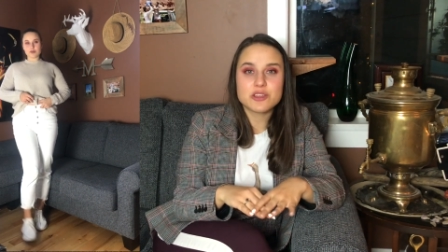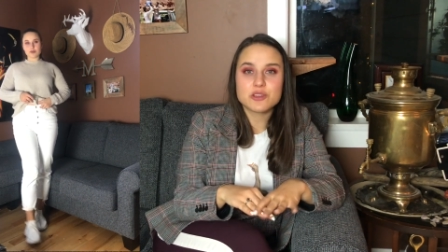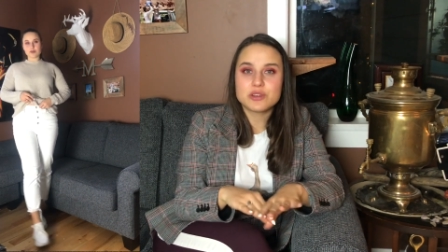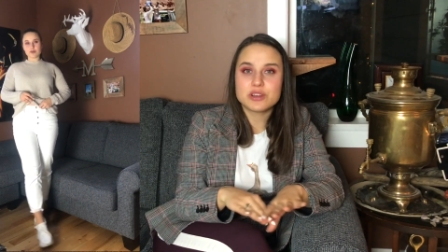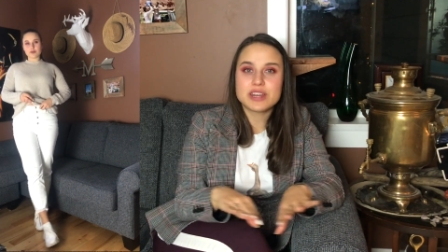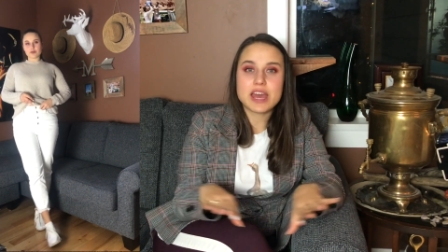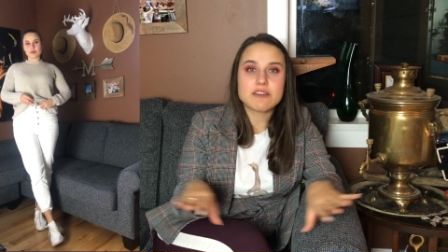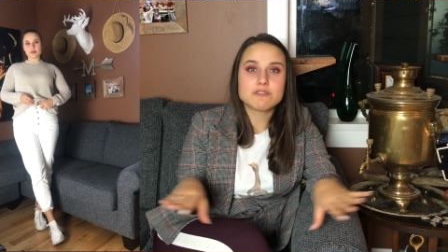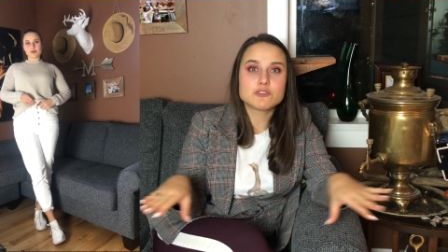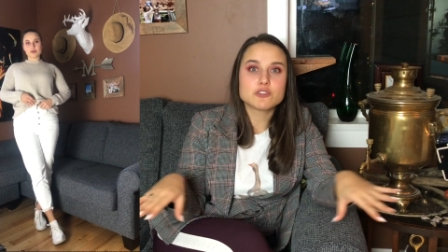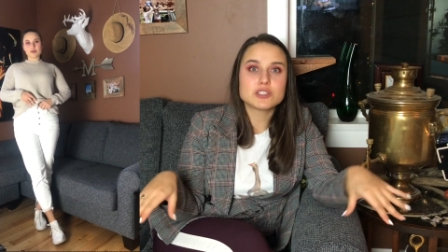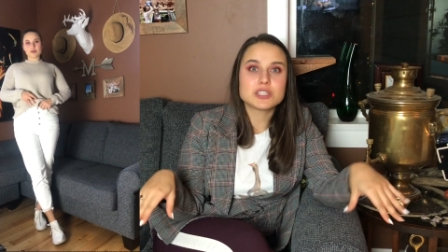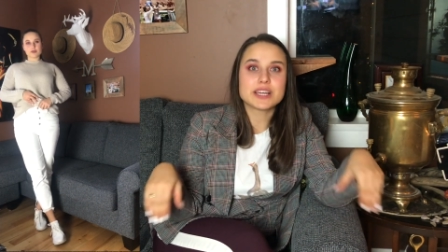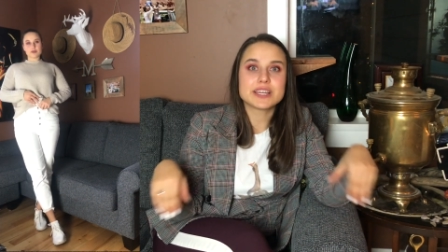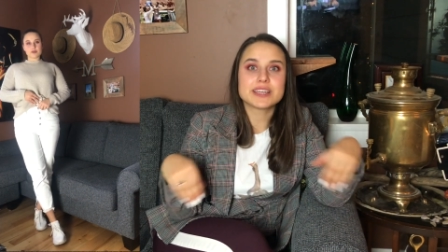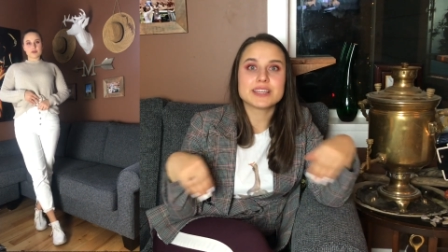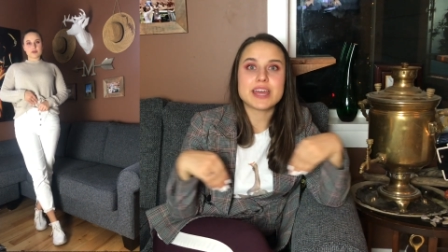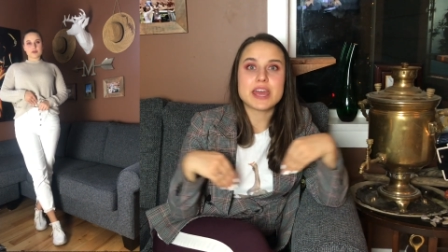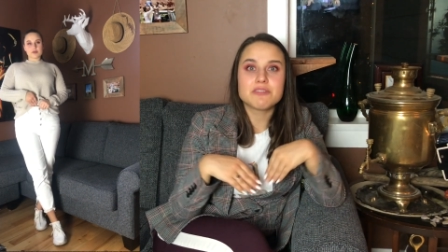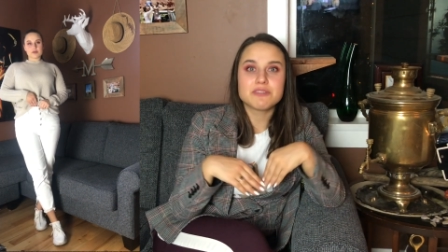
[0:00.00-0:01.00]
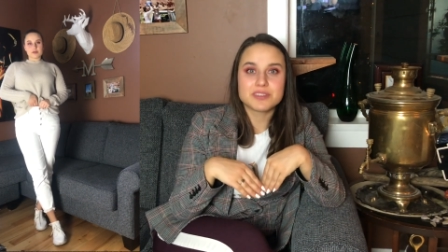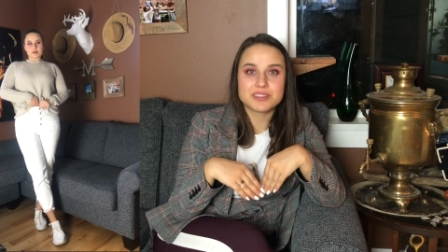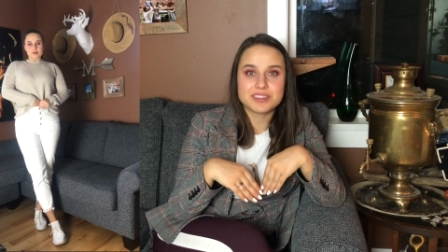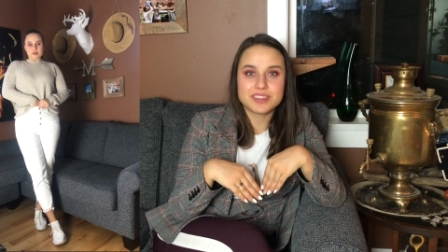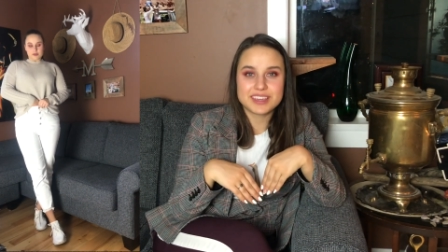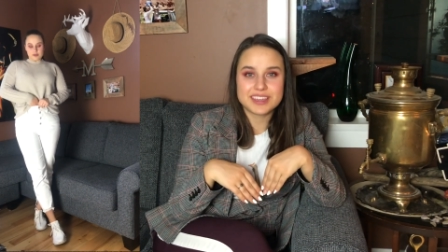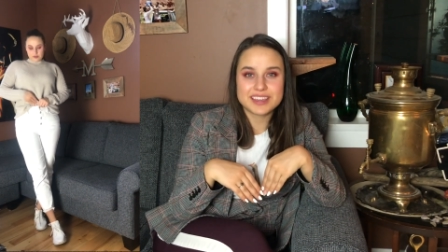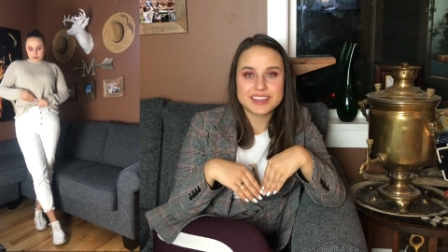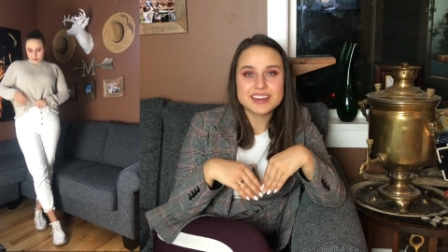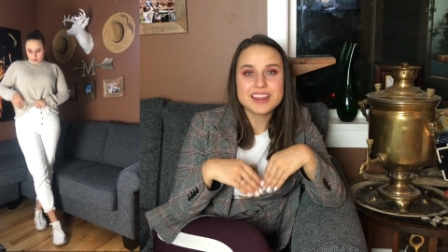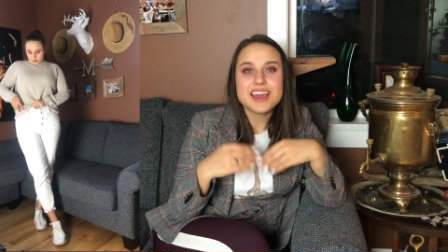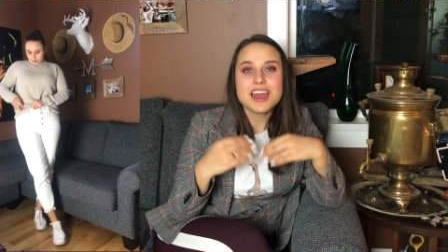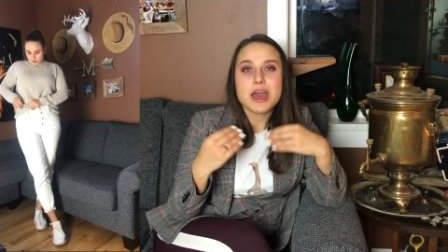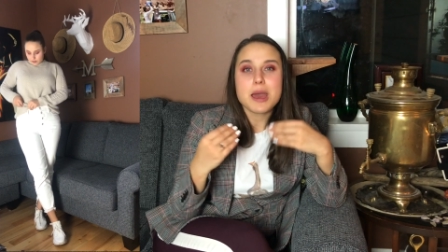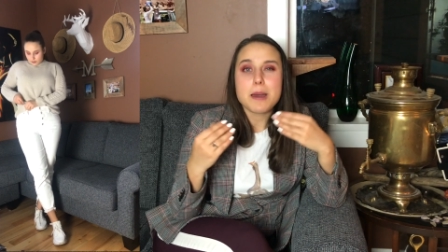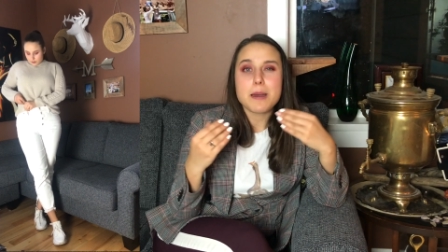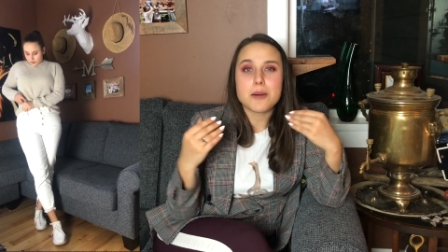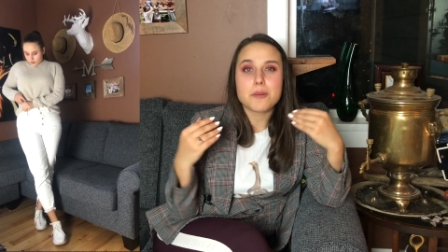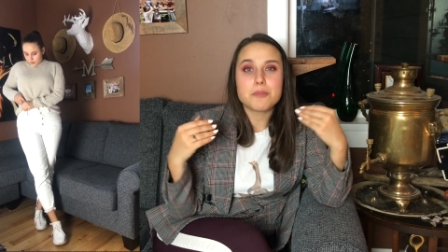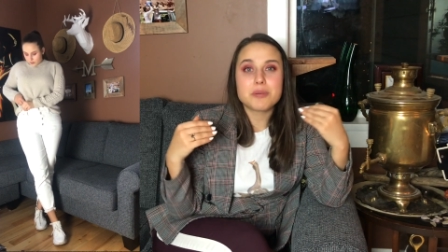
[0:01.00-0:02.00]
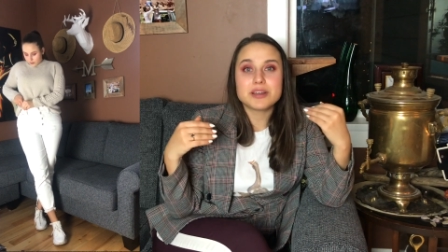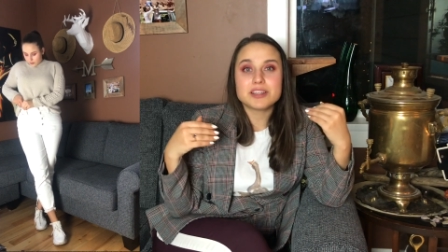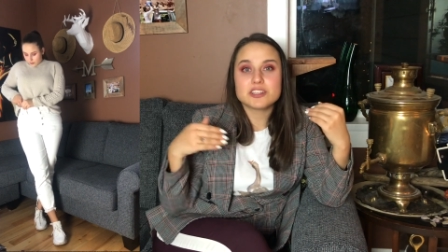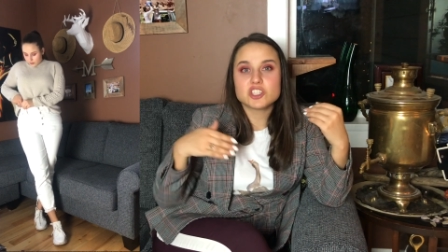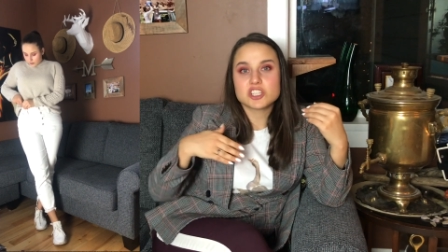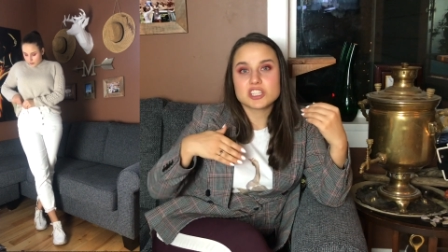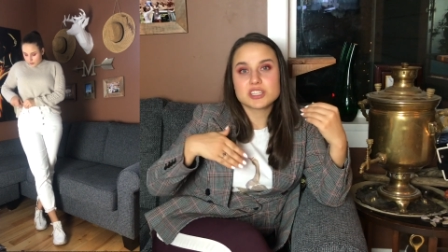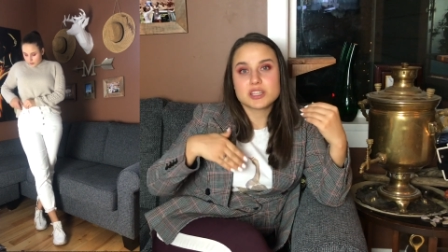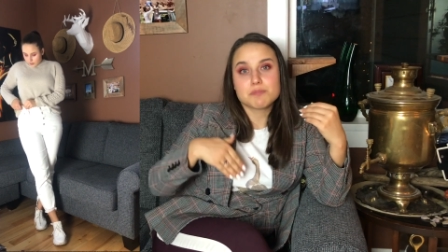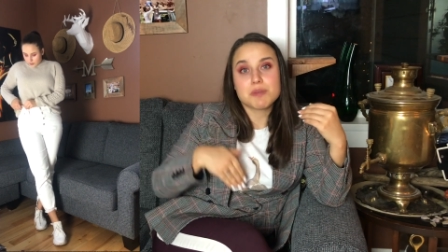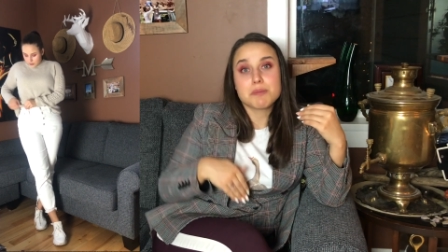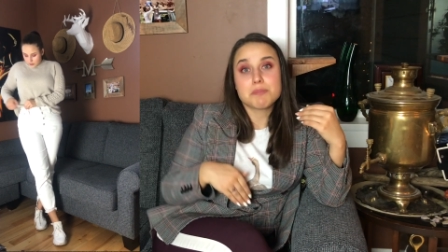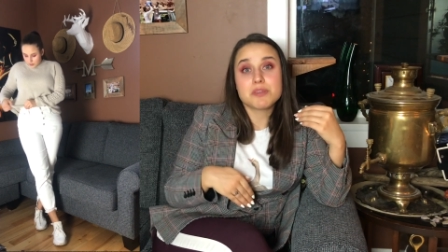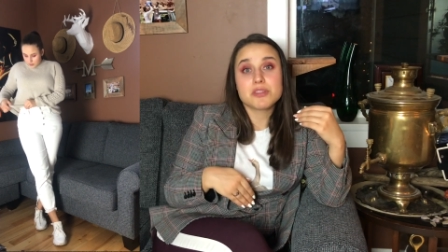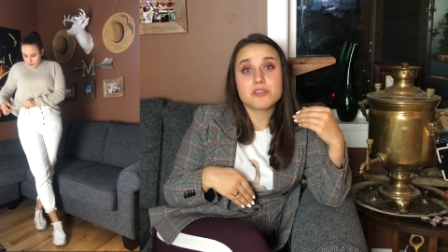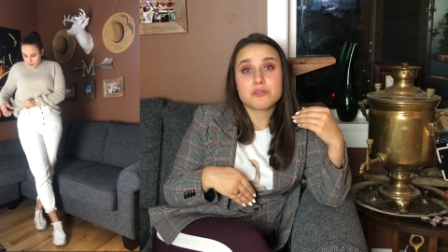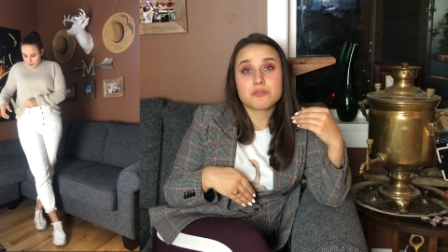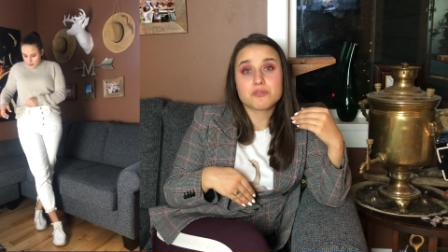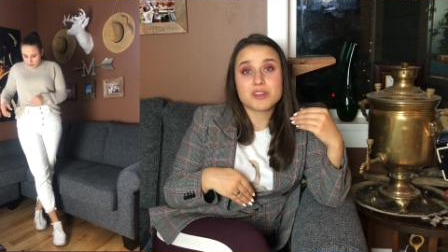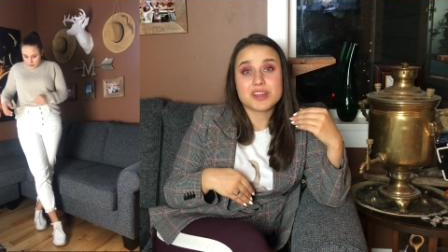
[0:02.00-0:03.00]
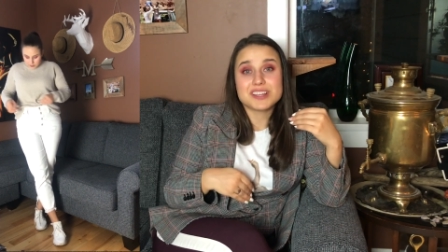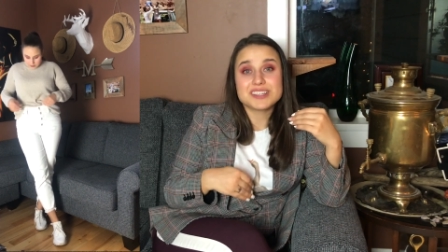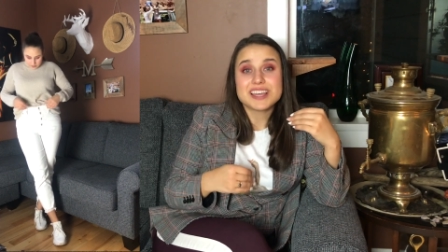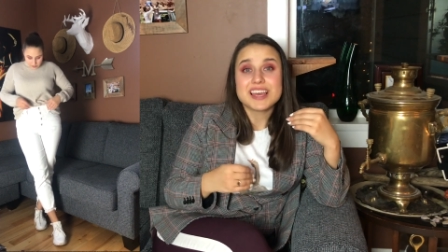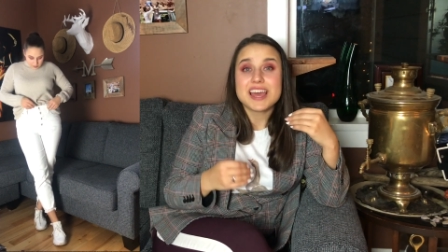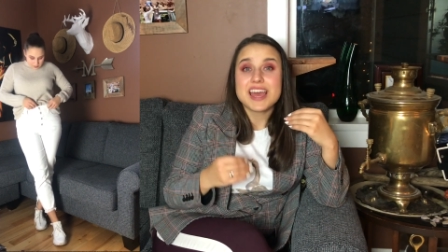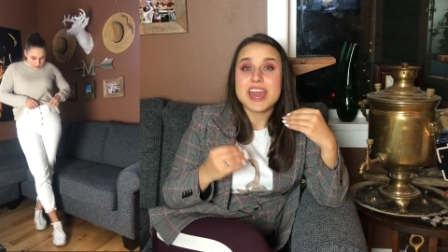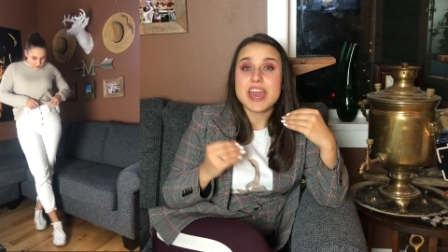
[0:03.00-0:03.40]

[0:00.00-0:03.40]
you don't have to tuck everything in, but just maybe the front.